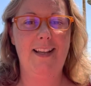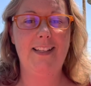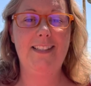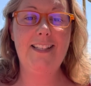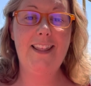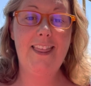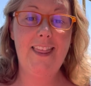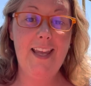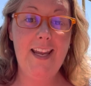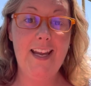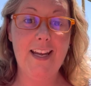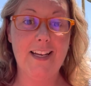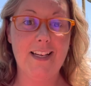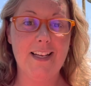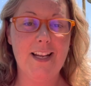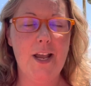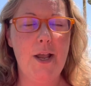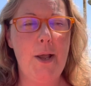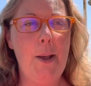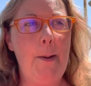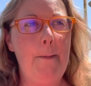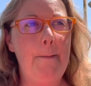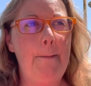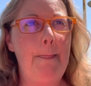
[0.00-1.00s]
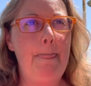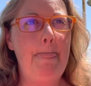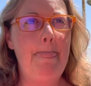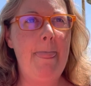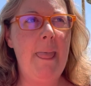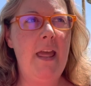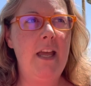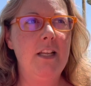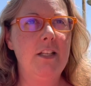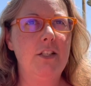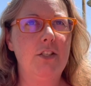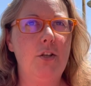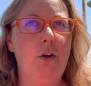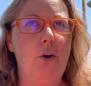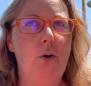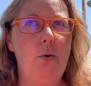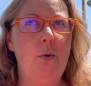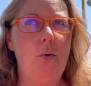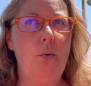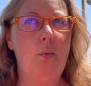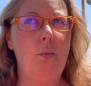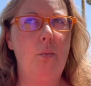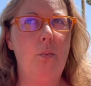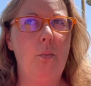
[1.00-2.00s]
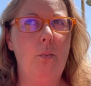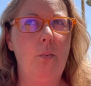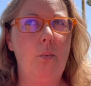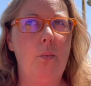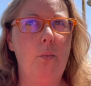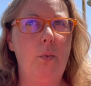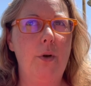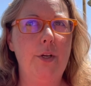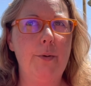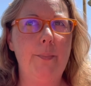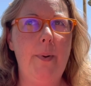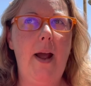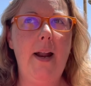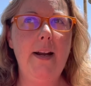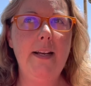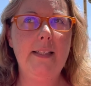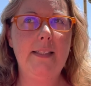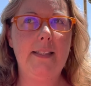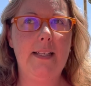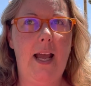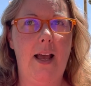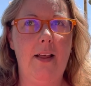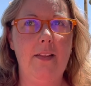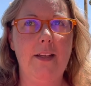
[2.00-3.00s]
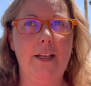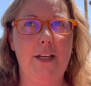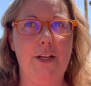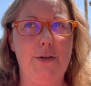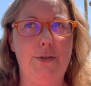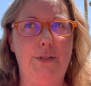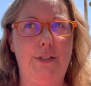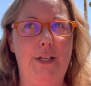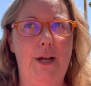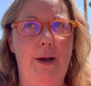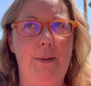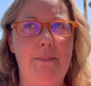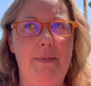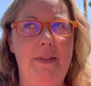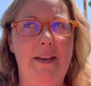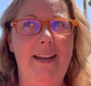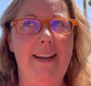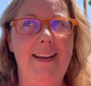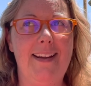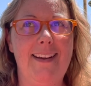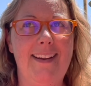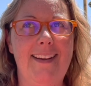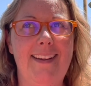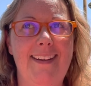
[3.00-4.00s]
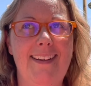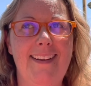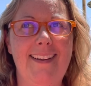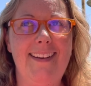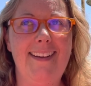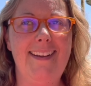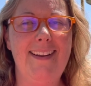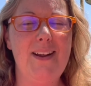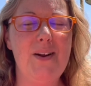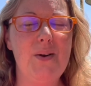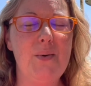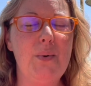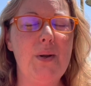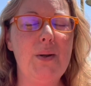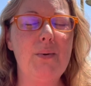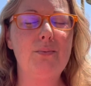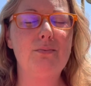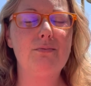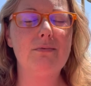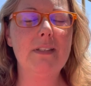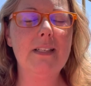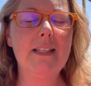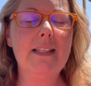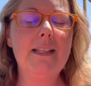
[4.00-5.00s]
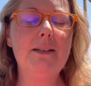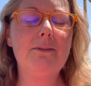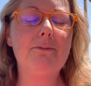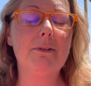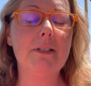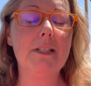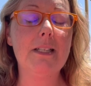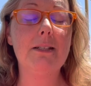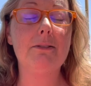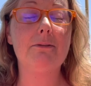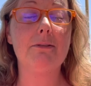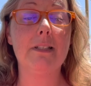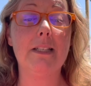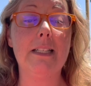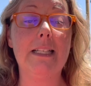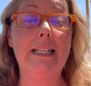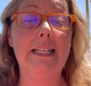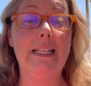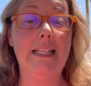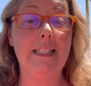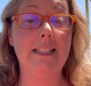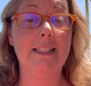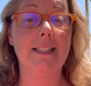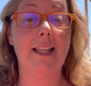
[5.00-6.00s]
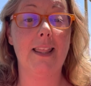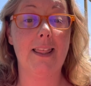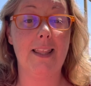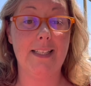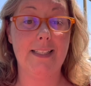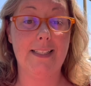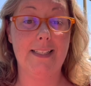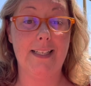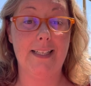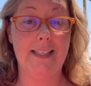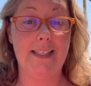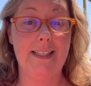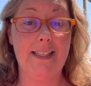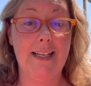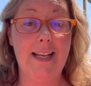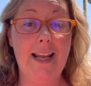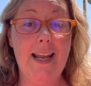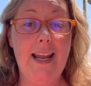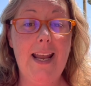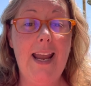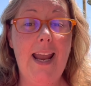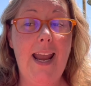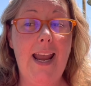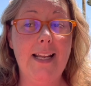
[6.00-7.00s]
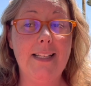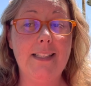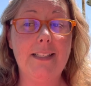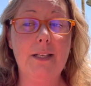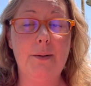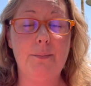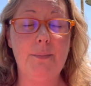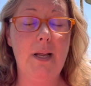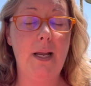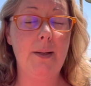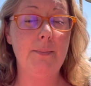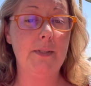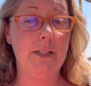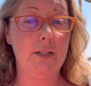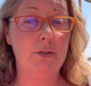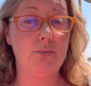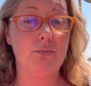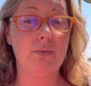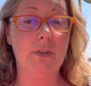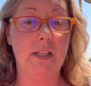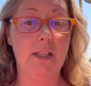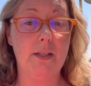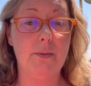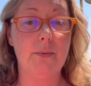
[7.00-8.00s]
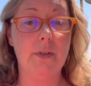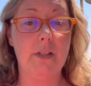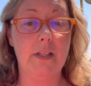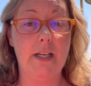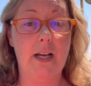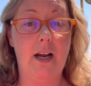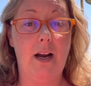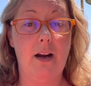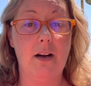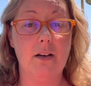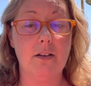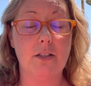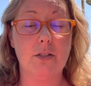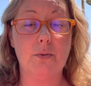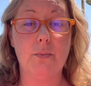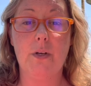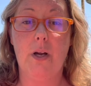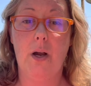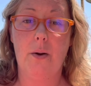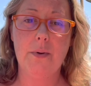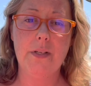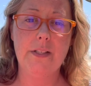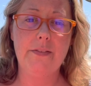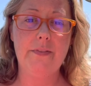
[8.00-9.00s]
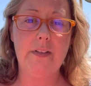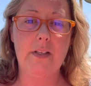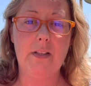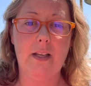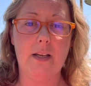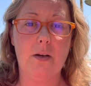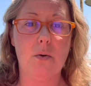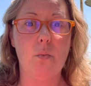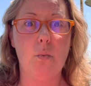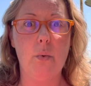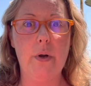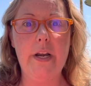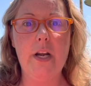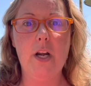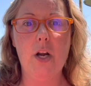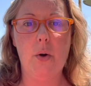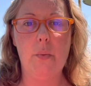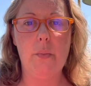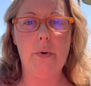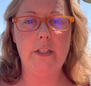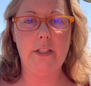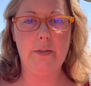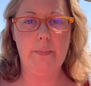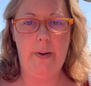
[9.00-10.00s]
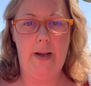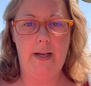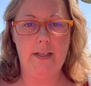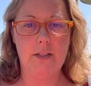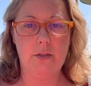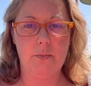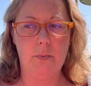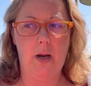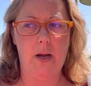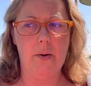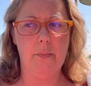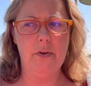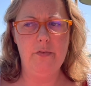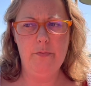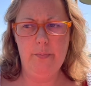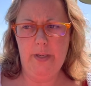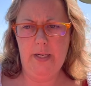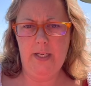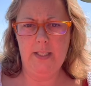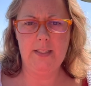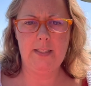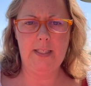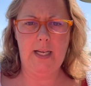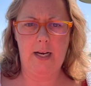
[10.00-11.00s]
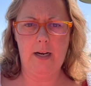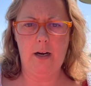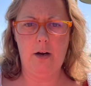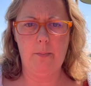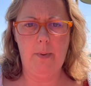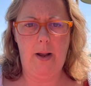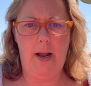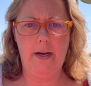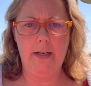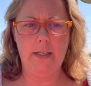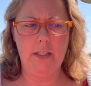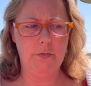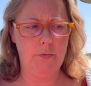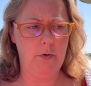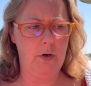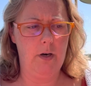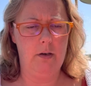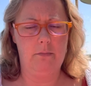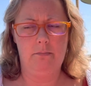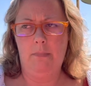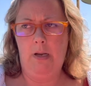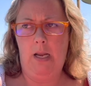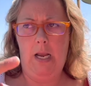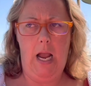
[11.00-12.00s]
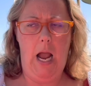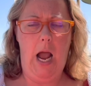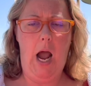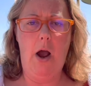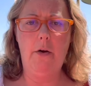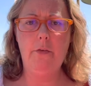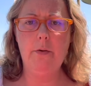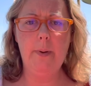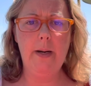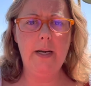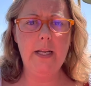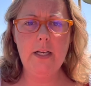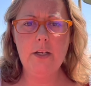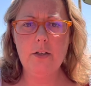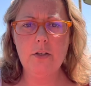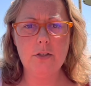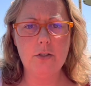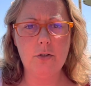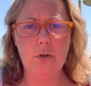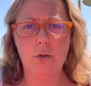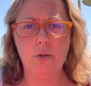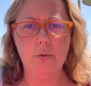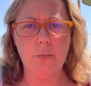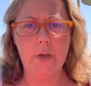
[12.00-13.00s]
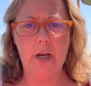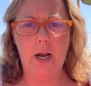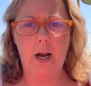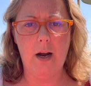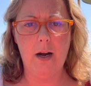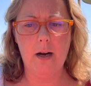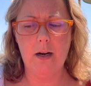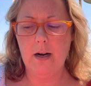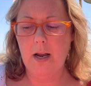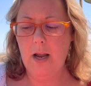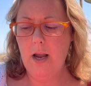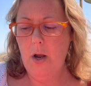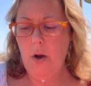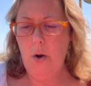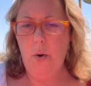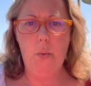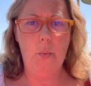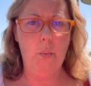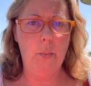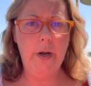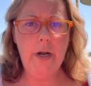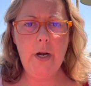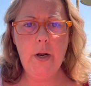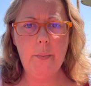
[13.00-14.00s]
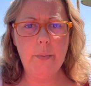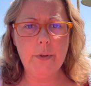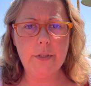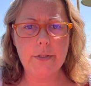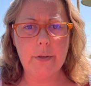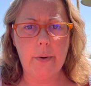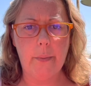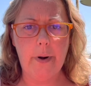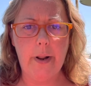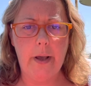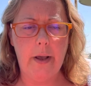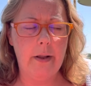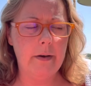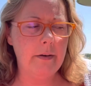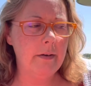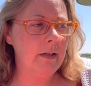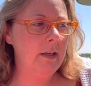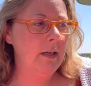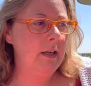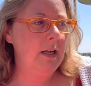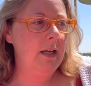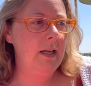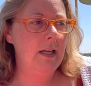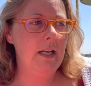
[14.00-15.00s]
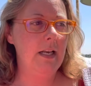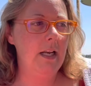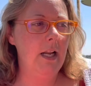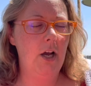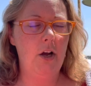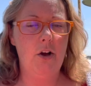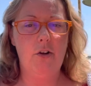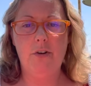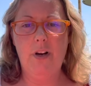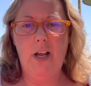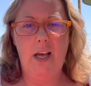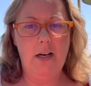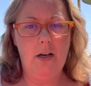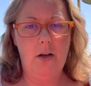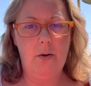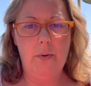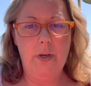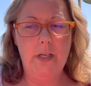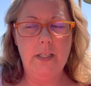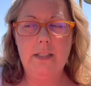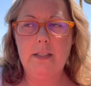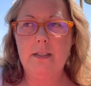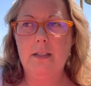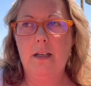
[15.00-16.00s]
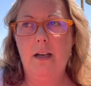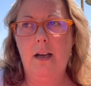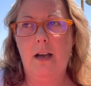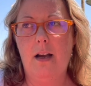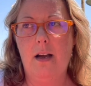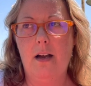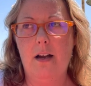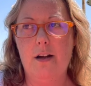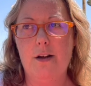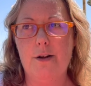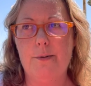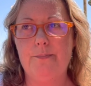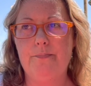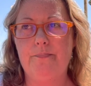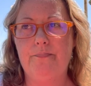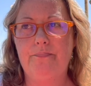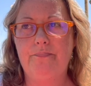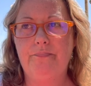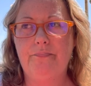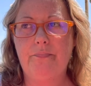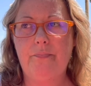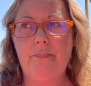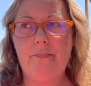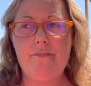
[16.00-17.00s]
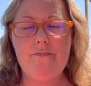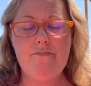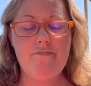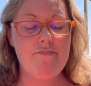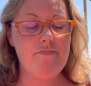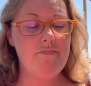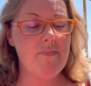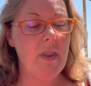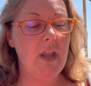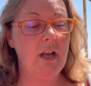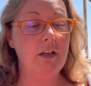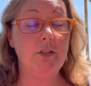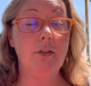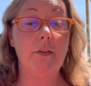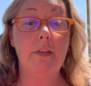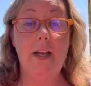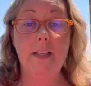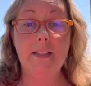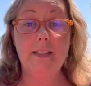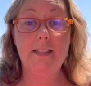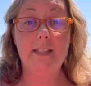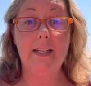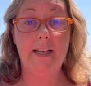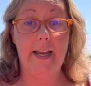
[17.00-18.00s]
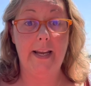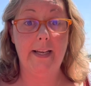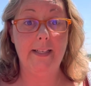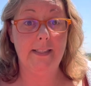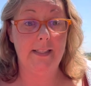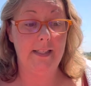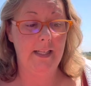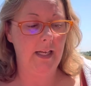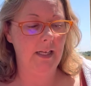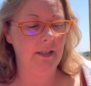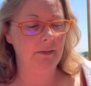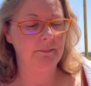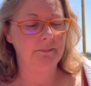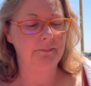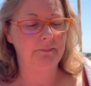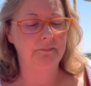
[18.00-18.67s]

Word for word: it's a thing. So when your body's telling you something, we really, really, really need to listen. And sometimes it's really, really hard because we always feel like we know what's best, right? We've been inside our bodies for however many years old we are. We know what's going on. No, not always. Um, so that's today's thing.